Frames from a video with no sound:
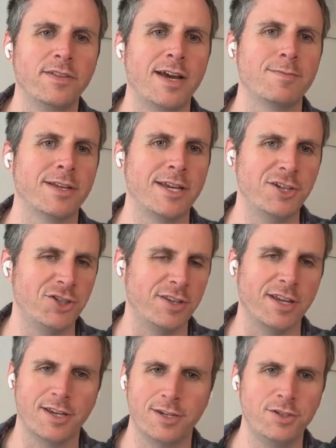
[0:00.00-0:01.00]
the application
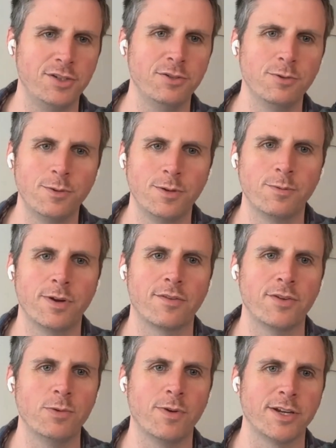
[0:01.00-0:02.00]
that can do whatever
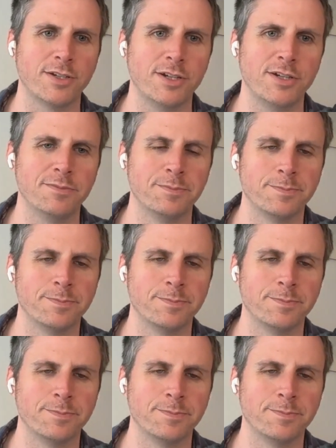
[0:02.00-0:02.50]
you want it to do.